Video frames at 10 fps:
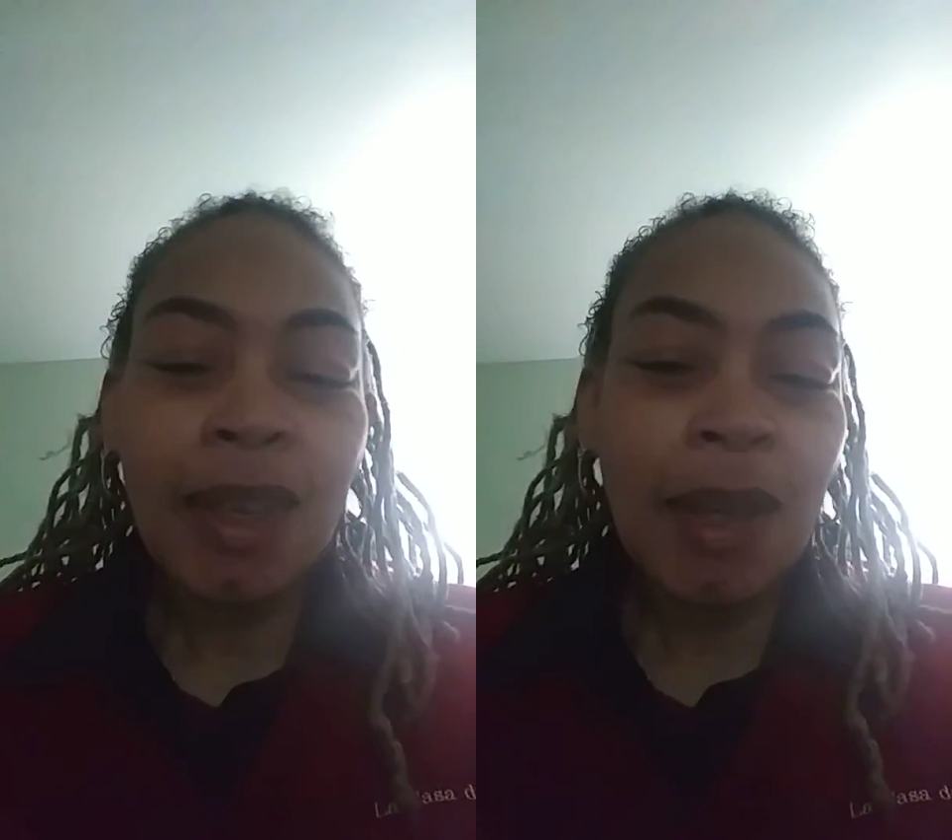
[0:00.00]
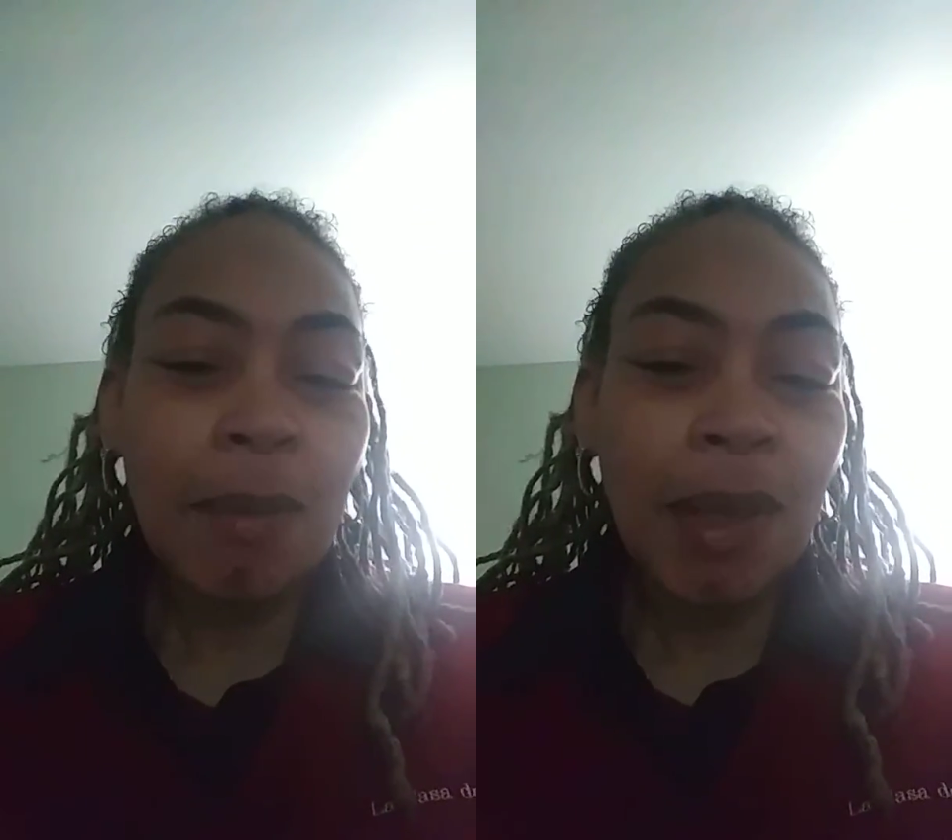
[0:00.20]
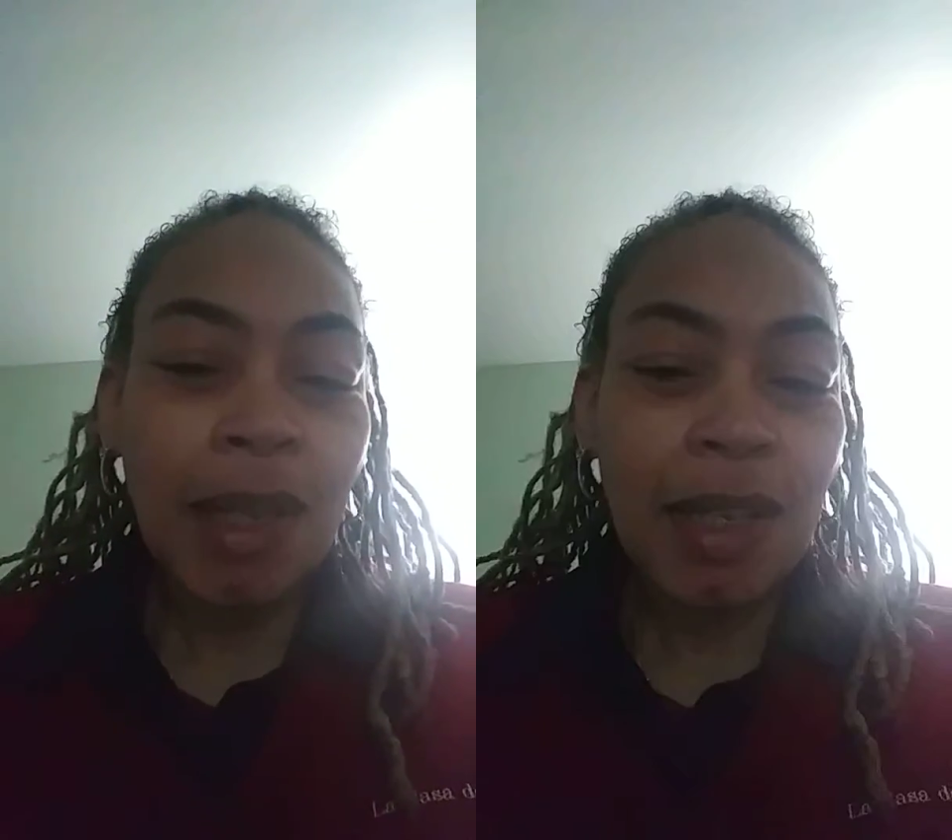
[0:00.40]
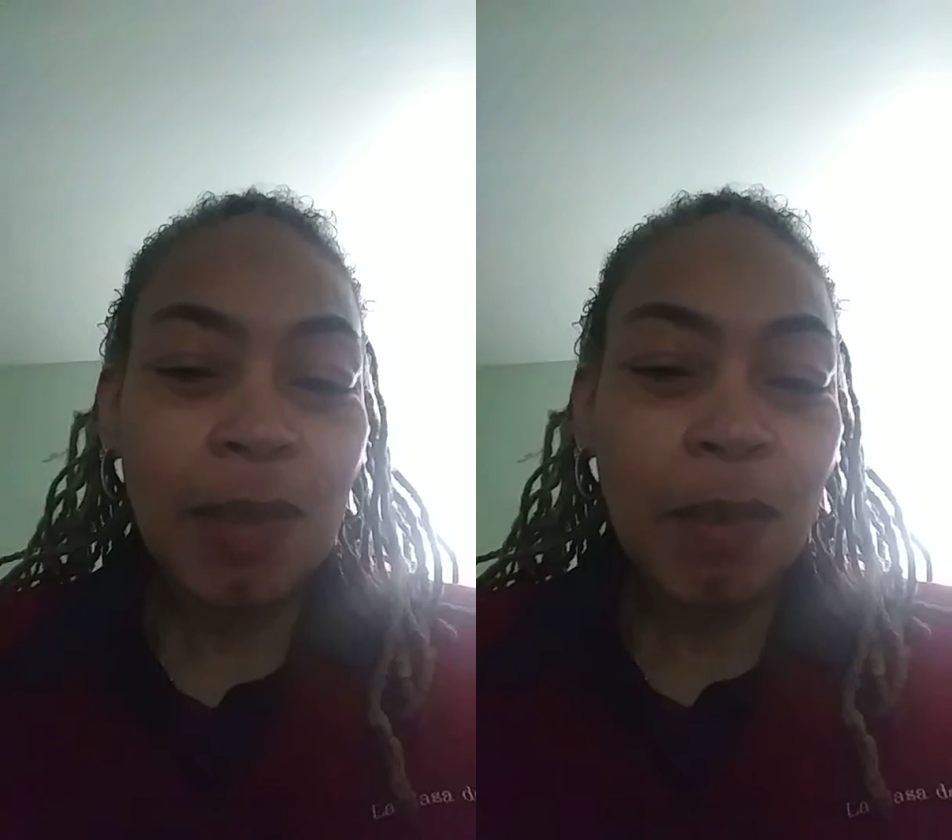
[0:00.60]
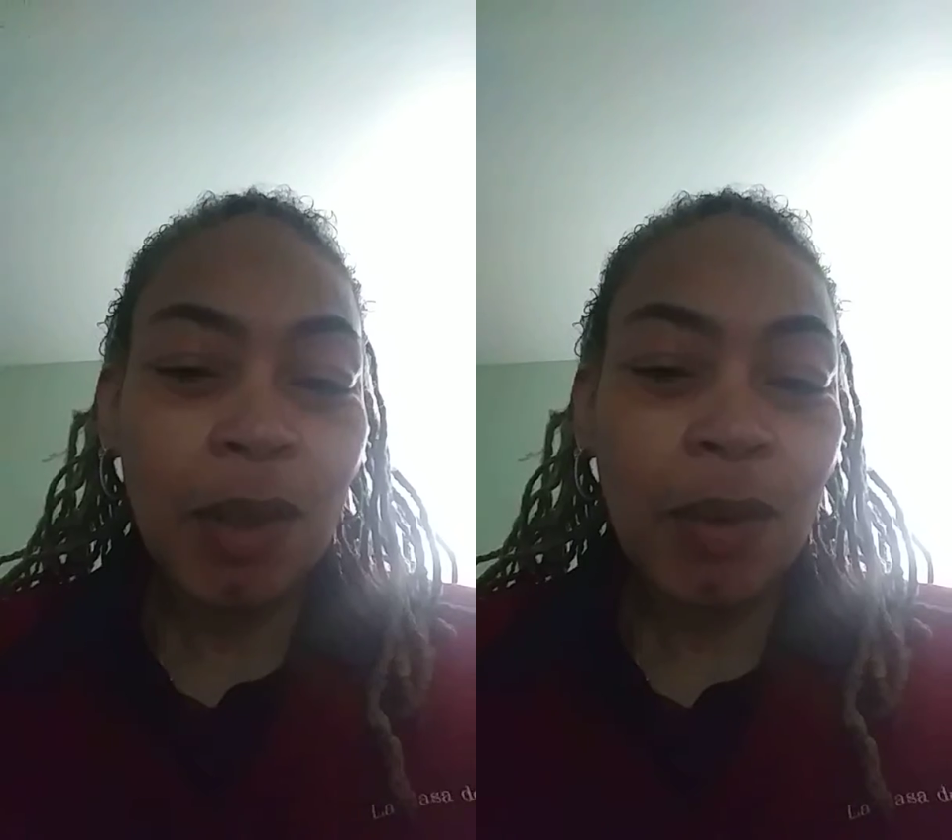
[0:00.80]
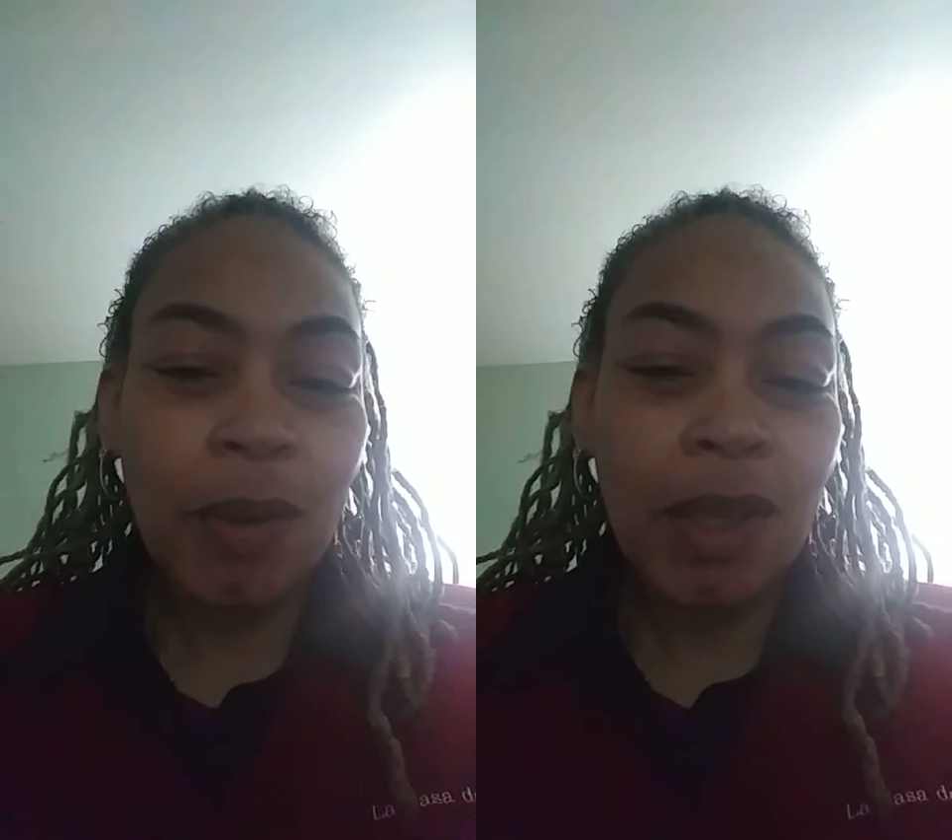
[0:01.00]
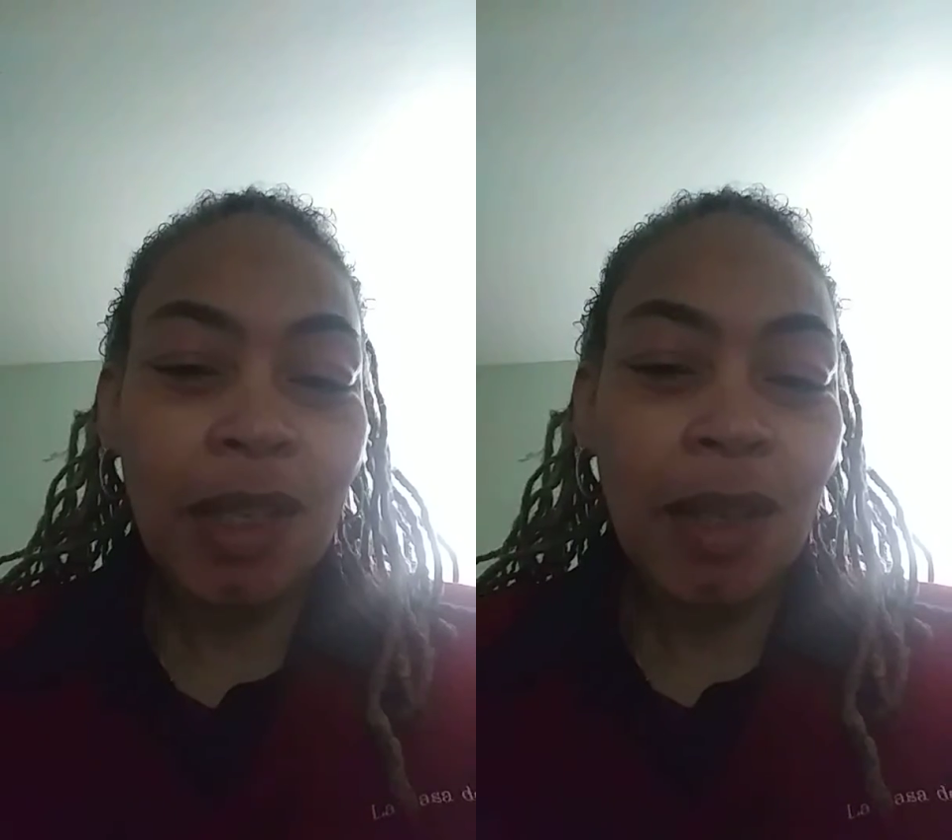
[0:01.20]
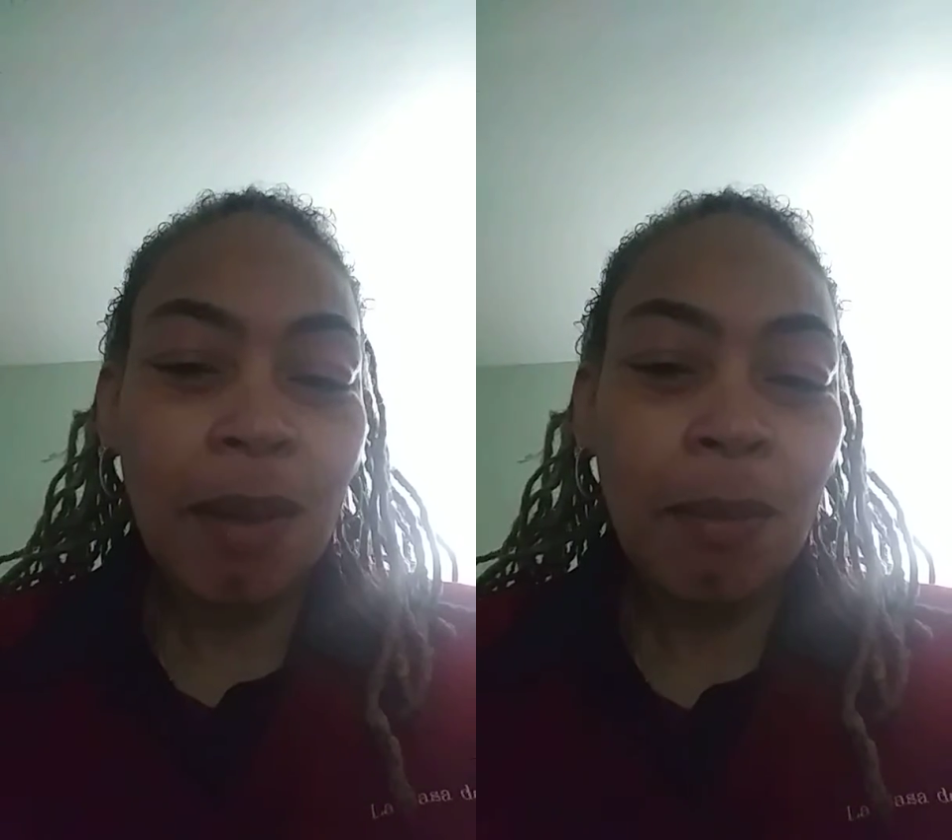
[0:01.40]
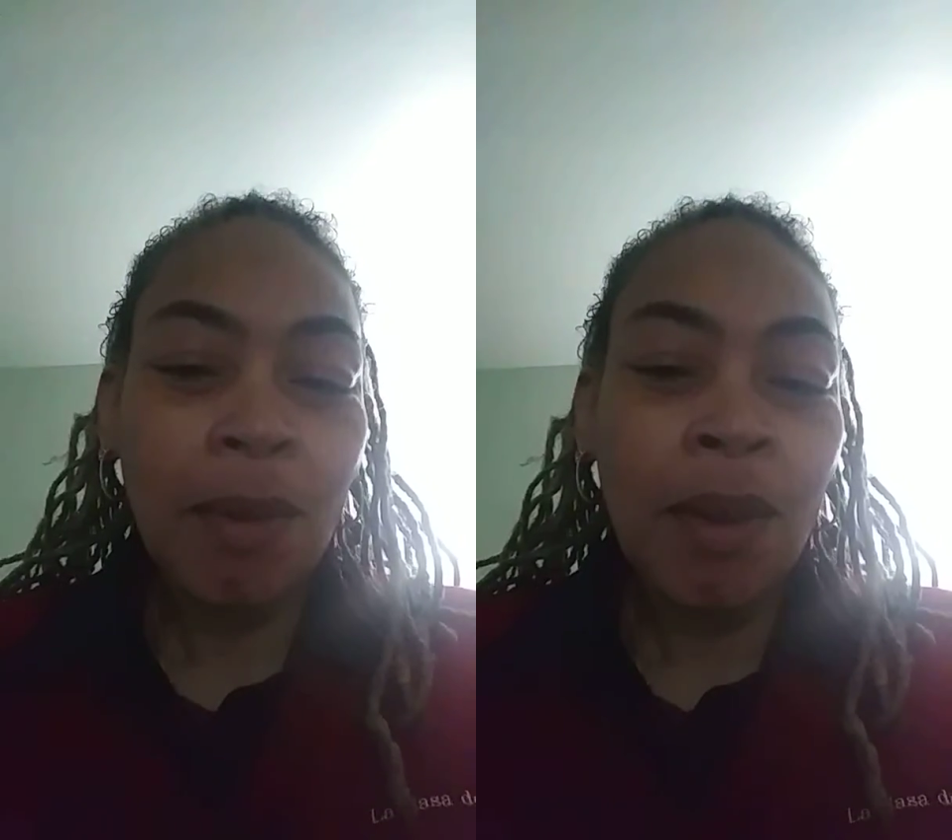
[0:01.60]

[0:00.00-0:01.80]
MLS Bitcoin Club.